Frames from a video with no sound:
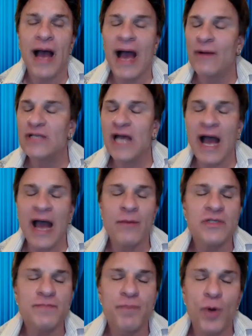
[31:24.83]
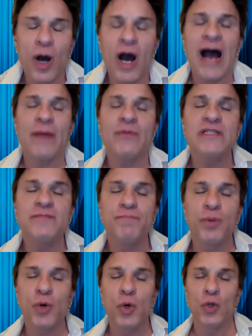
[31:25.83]
I was I was I was
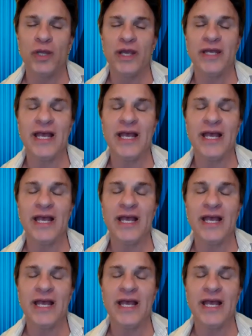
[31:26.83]
bullied